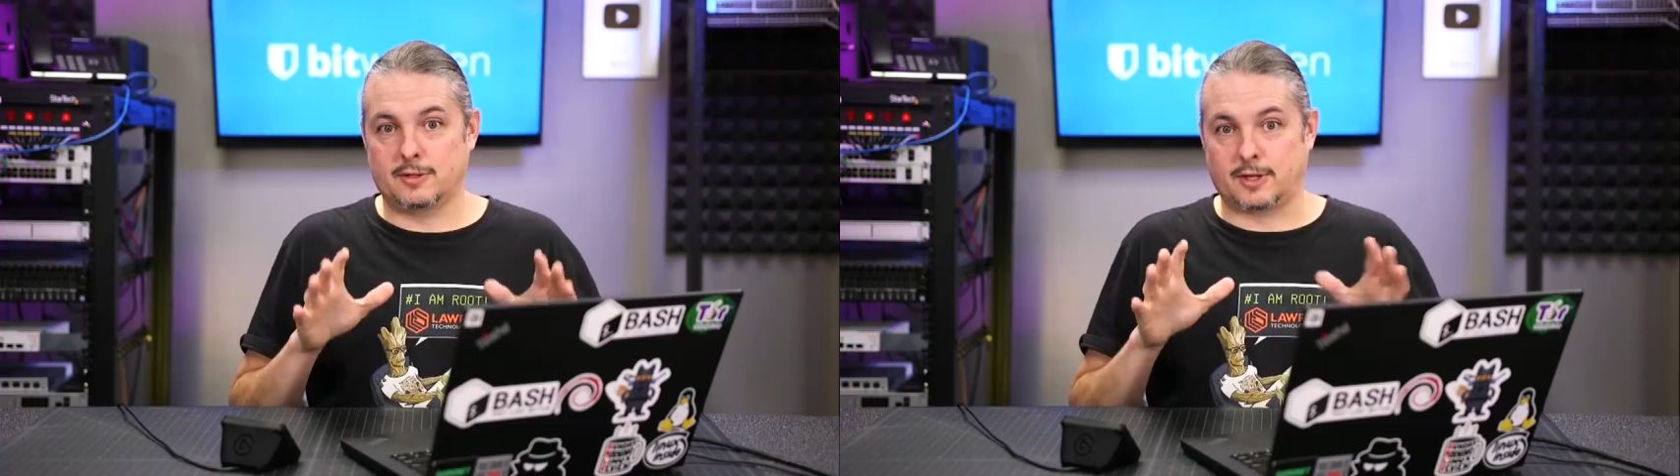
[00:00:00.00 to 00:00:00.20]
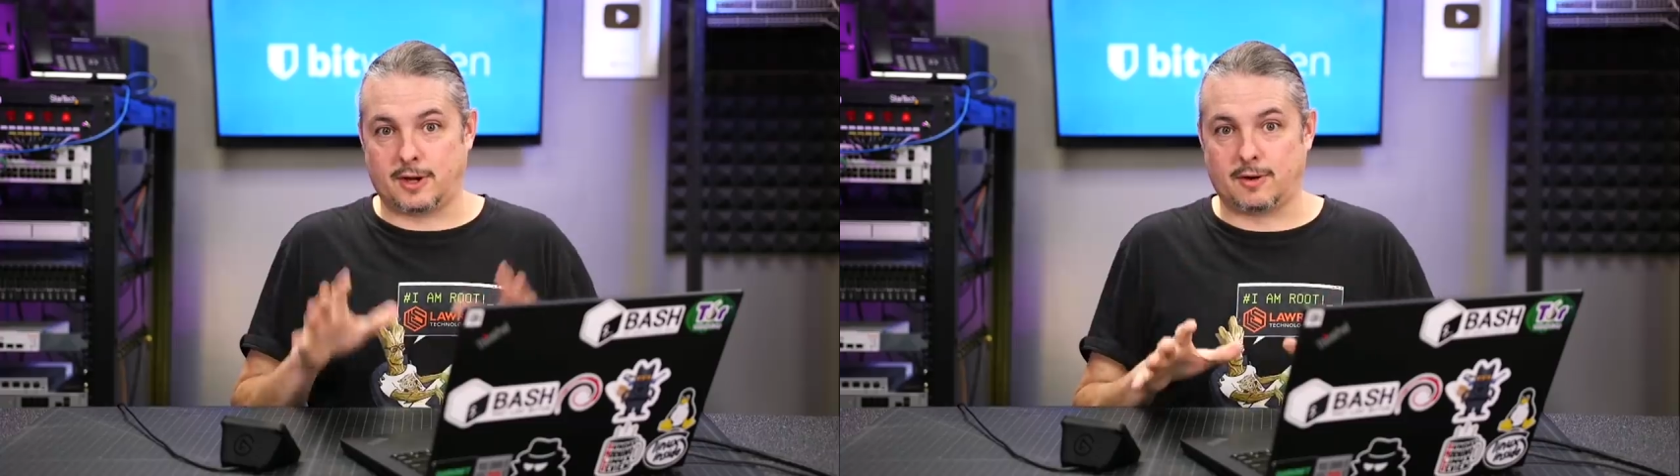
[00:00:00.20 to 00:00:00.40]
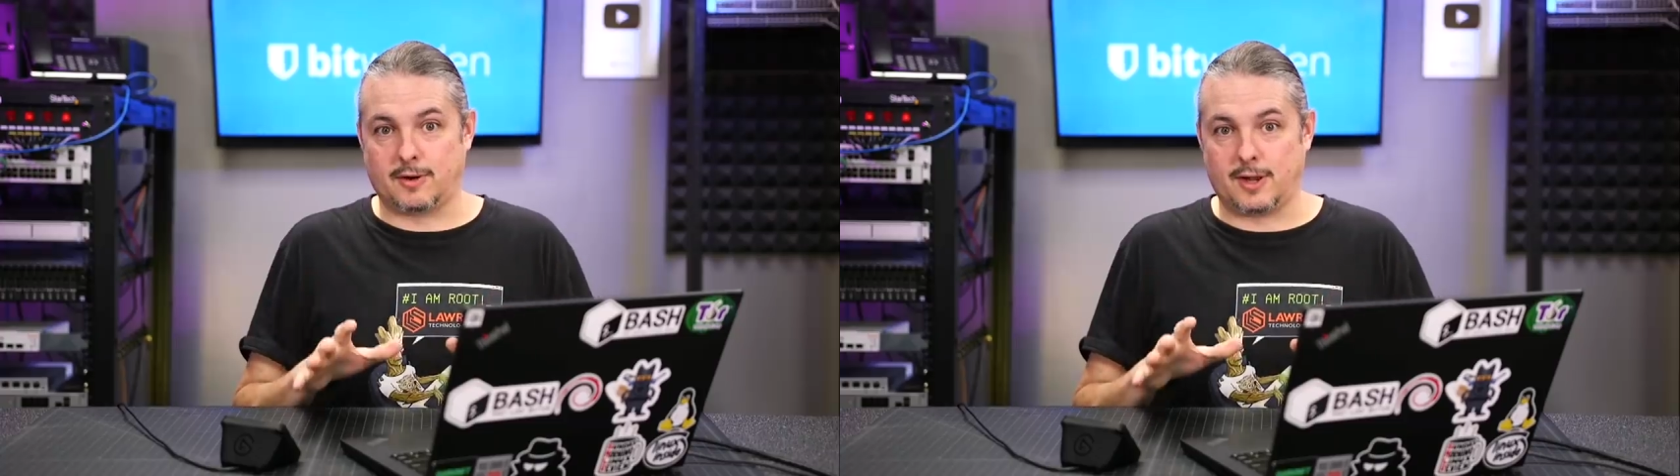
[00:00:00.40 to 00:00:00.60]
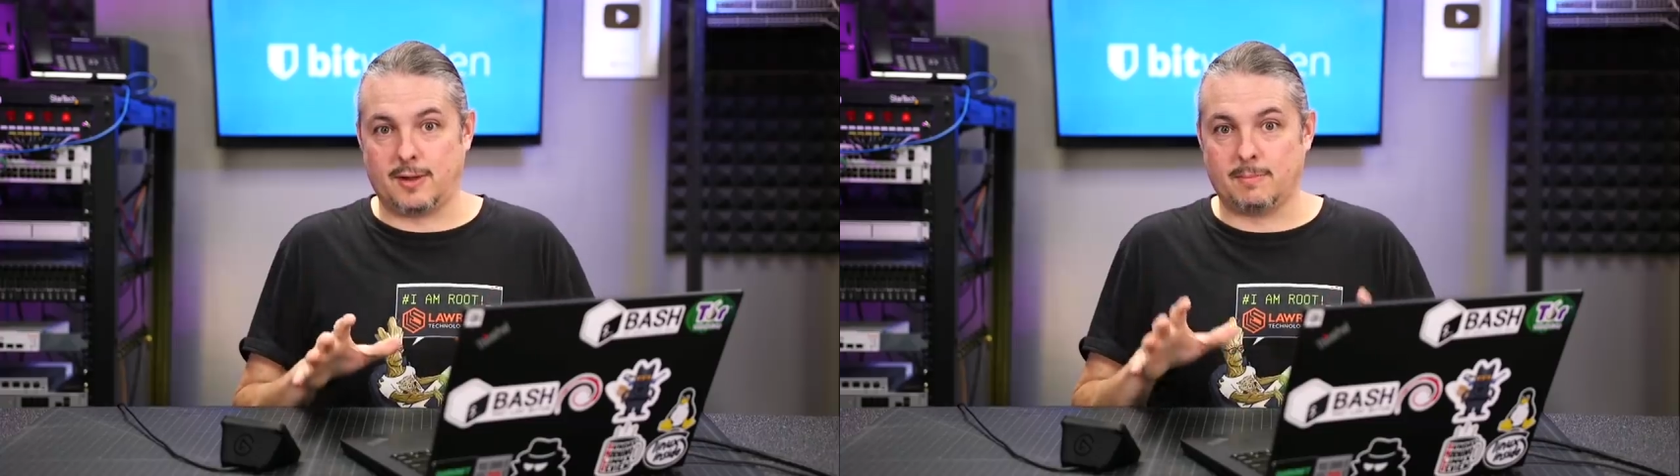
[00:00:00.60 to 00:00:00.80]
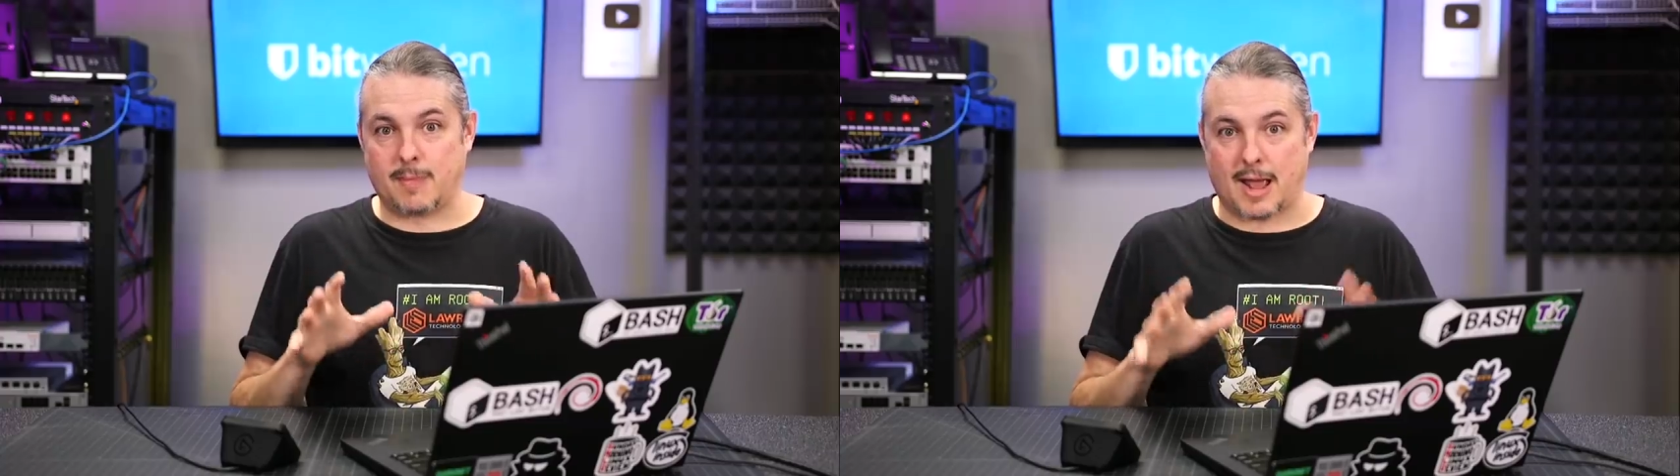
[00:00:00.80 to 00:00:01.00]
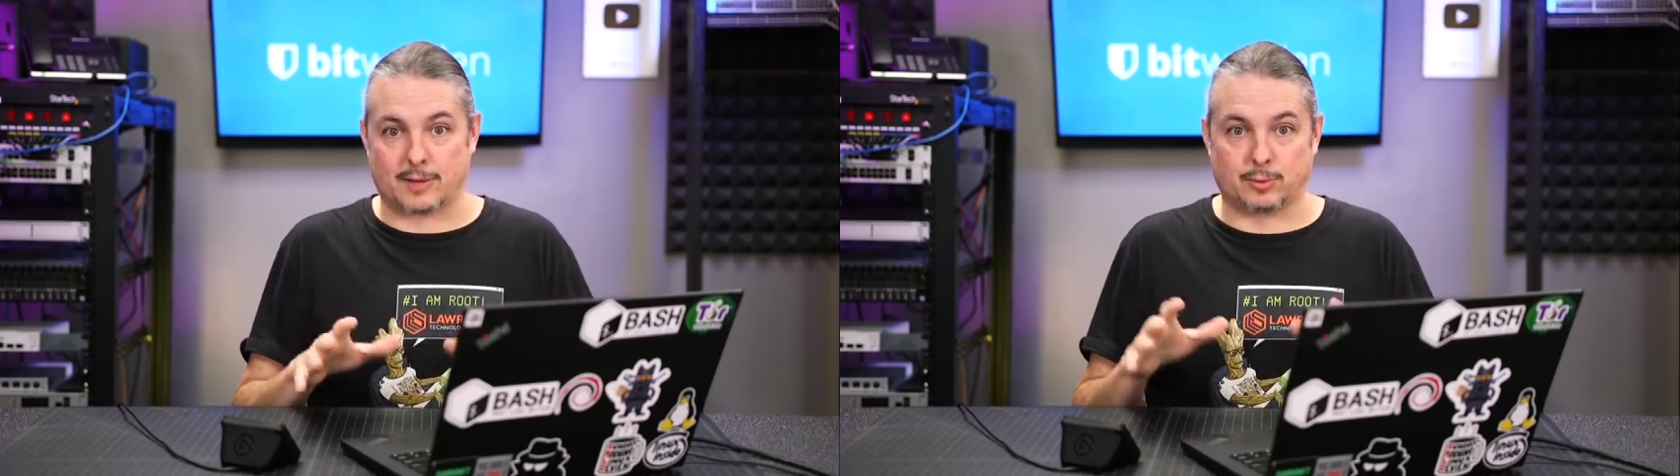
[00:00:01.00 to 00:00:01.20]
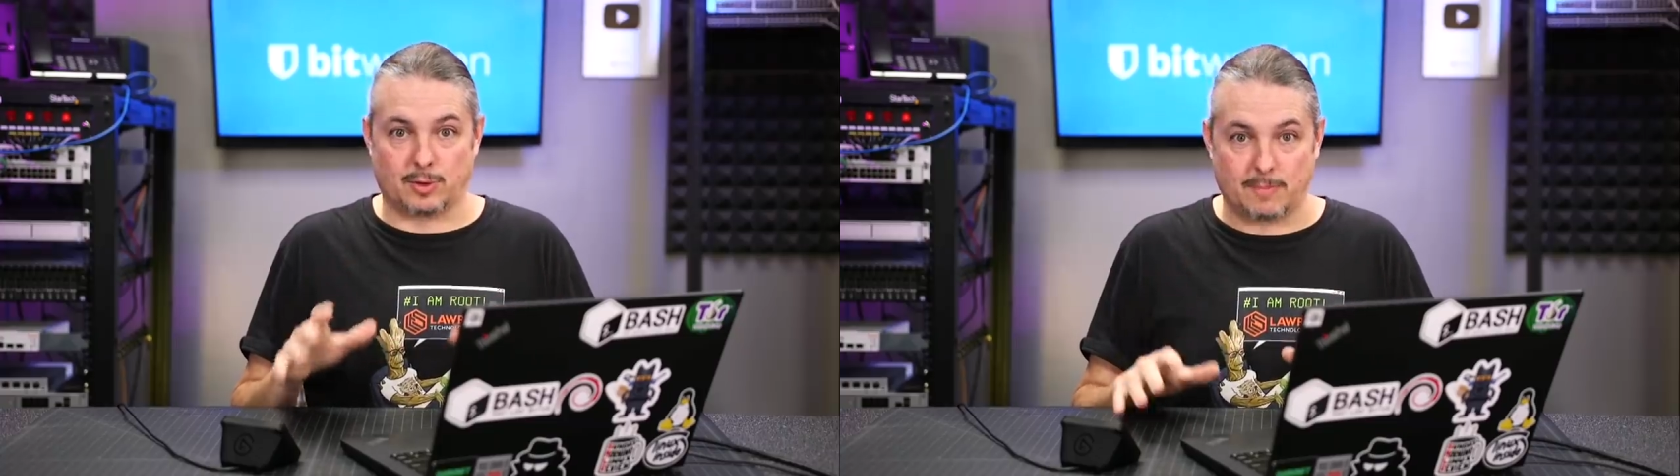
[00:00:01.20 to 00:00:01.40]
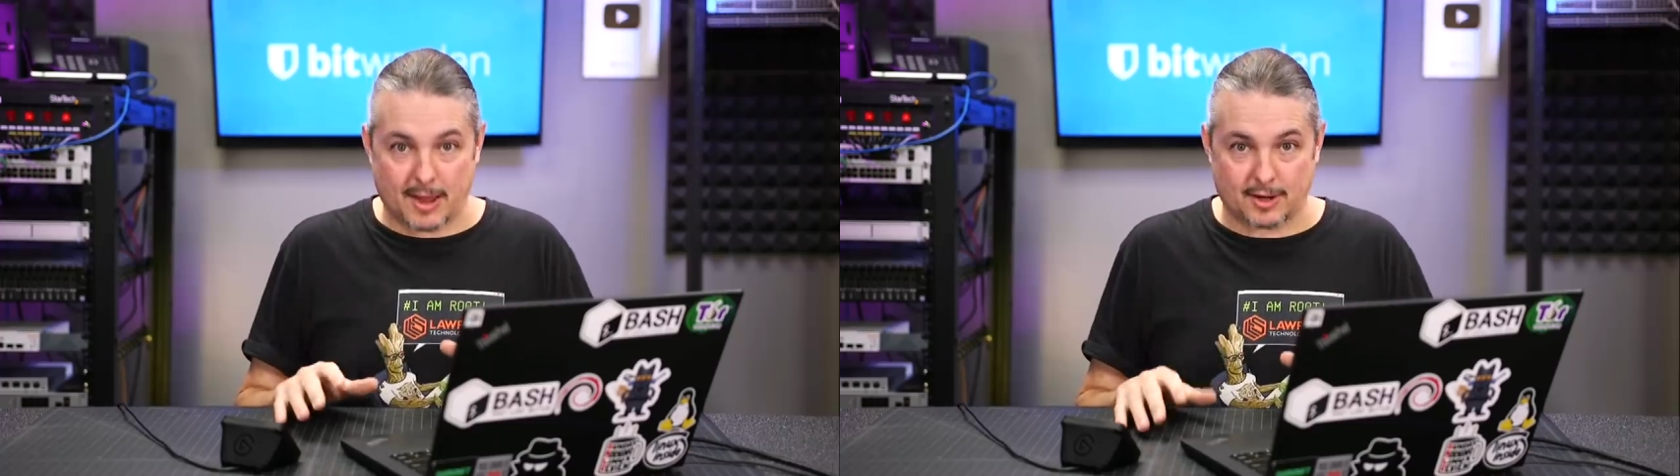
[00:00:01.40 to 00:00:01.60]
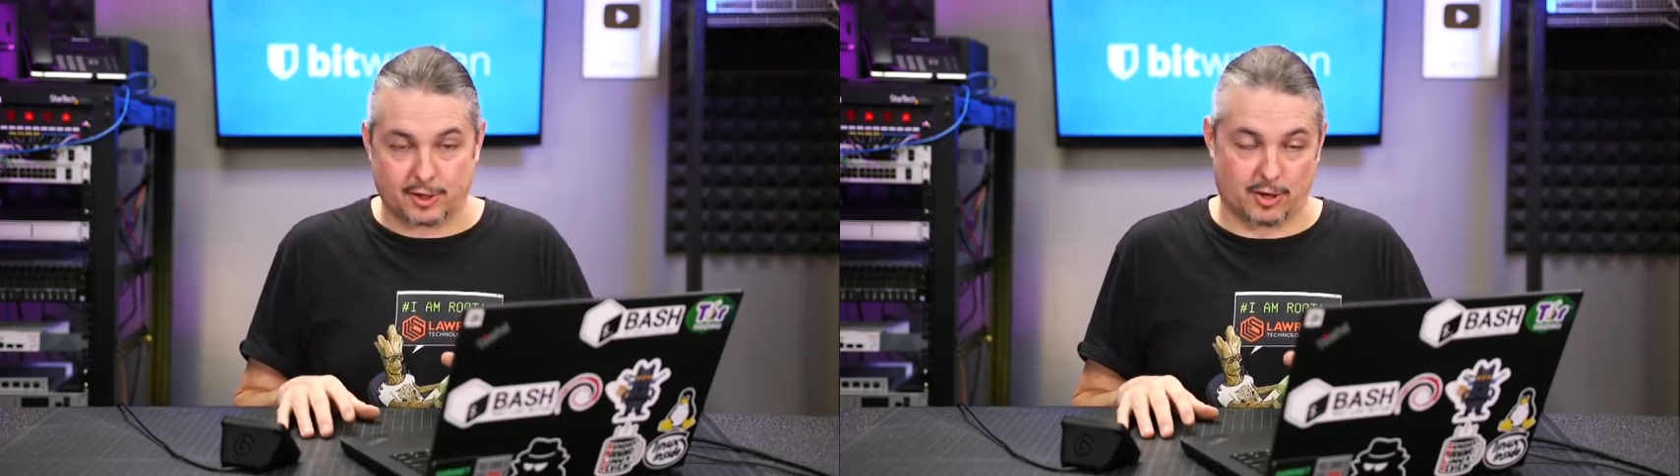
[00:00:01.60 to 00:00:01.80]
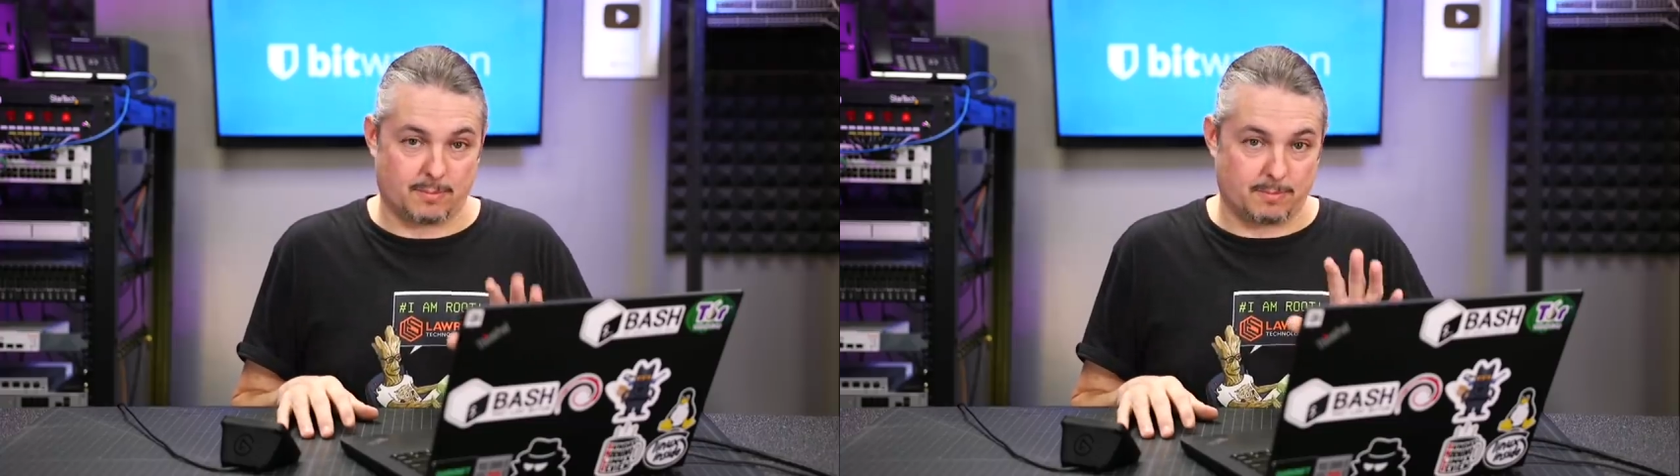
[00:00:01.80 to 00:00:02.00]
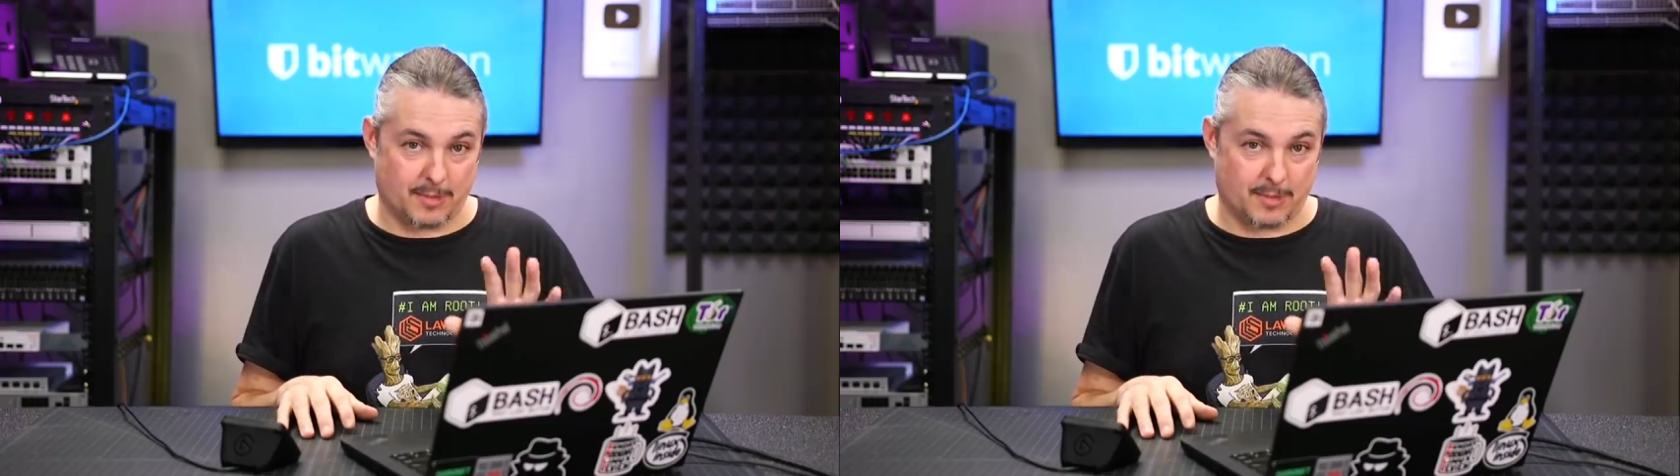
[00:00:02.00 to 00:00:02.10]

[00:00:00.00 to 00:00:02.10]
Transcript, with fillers: security password manager.